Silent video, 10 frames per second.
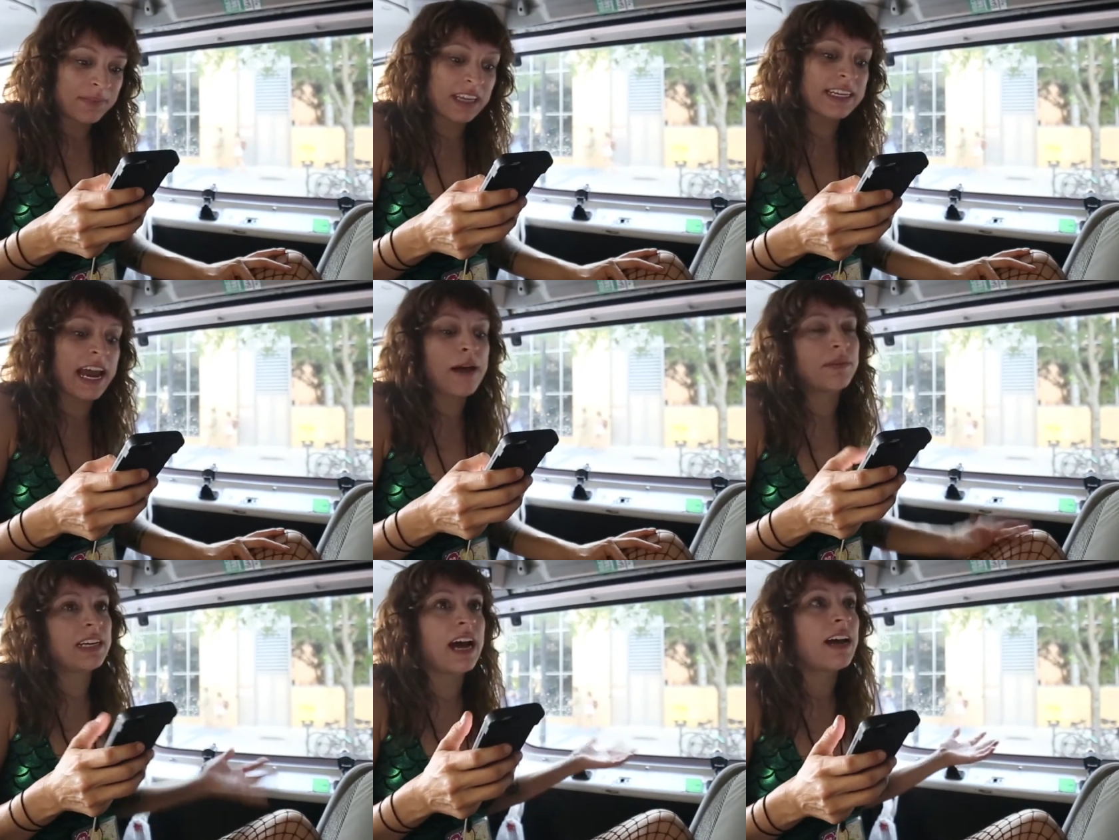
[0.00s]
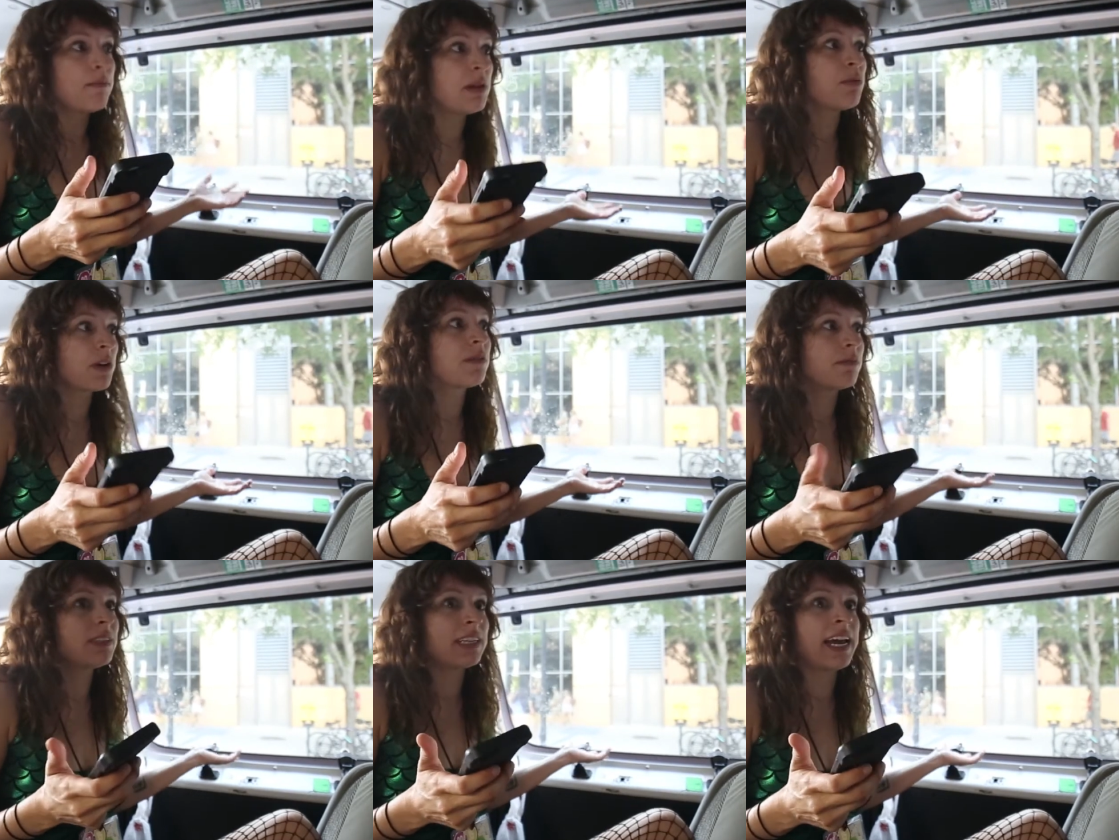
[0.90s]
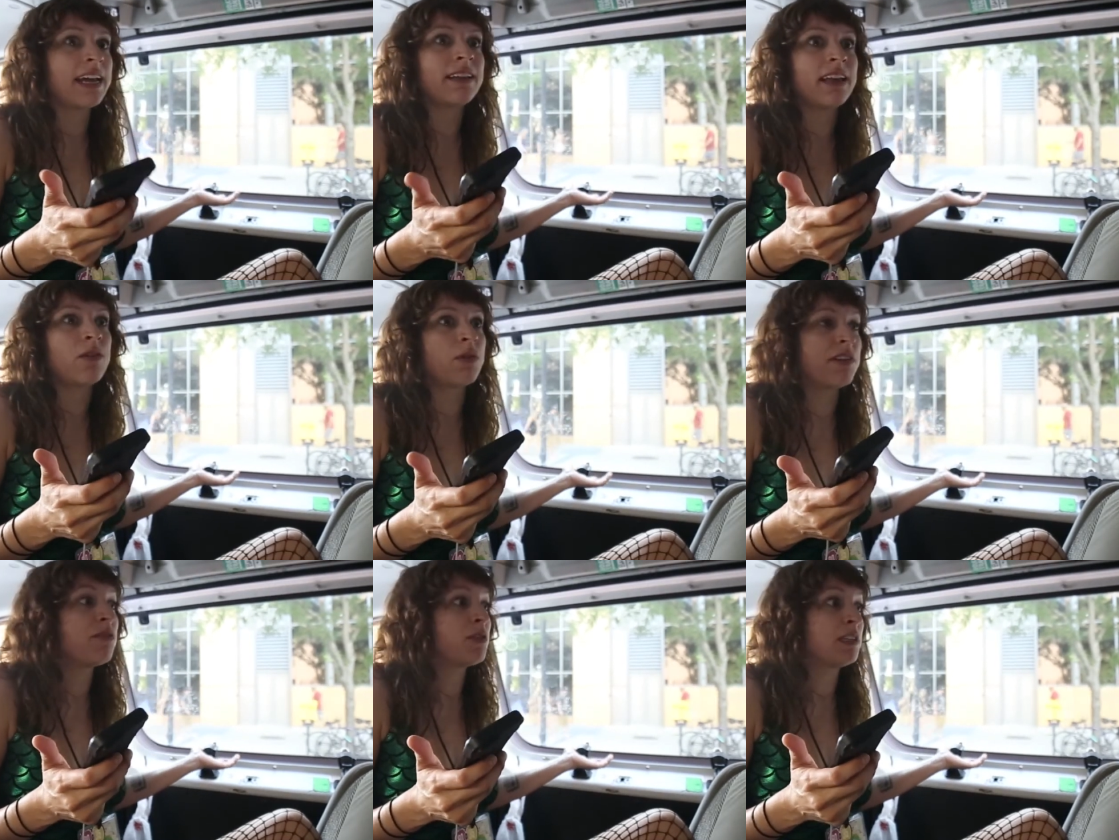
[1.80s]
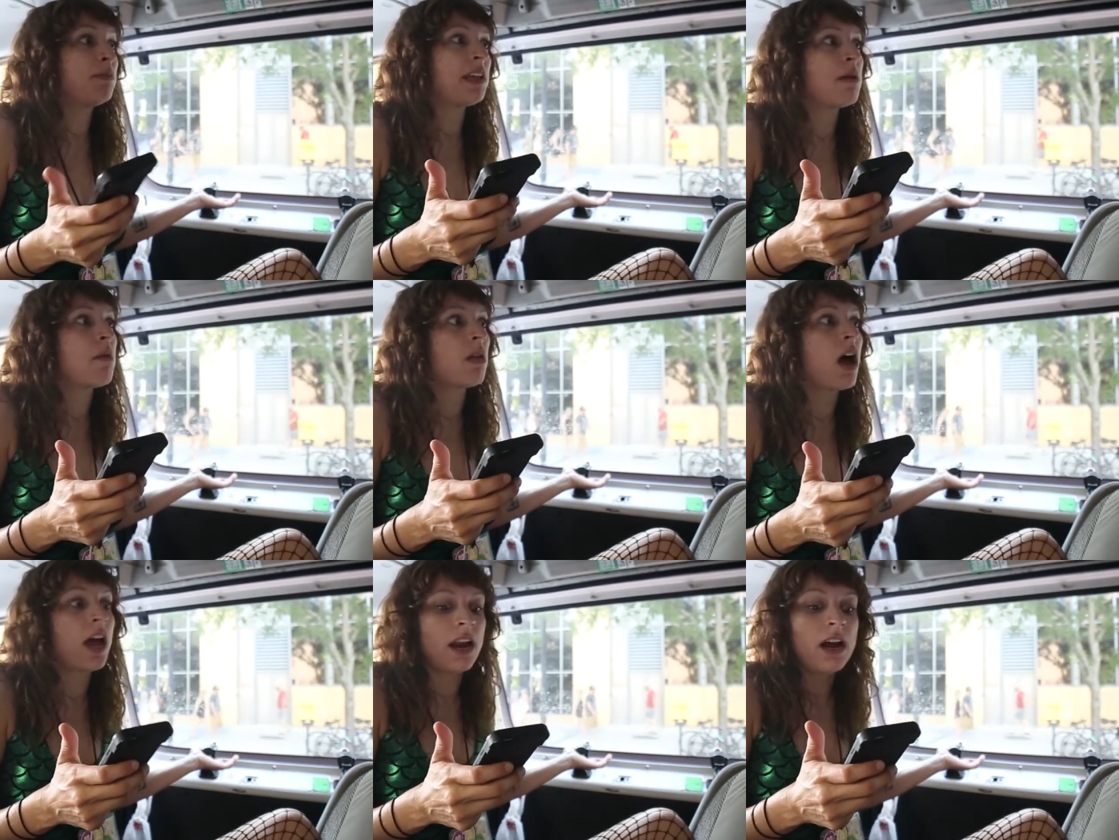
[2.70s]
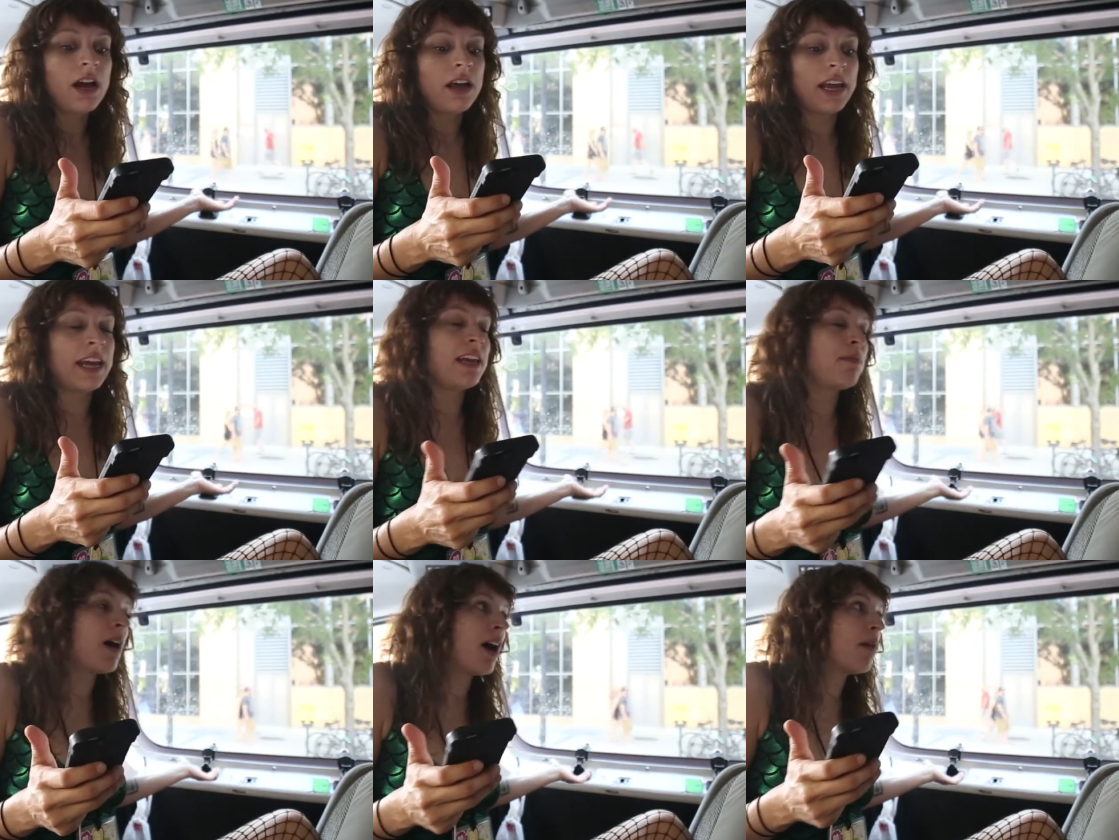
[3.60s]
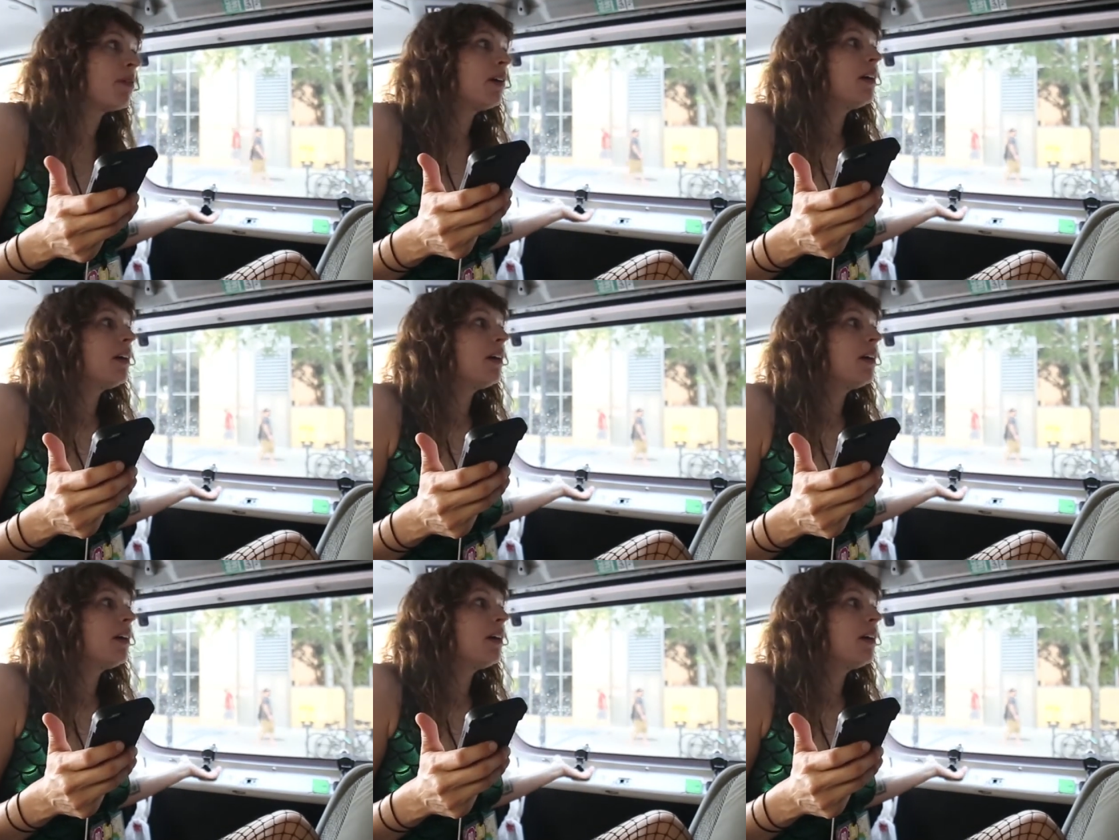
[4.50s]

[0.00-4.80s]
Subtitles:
The Damned, yeah, people say that we're influenced by them a lot. Iggy Pop,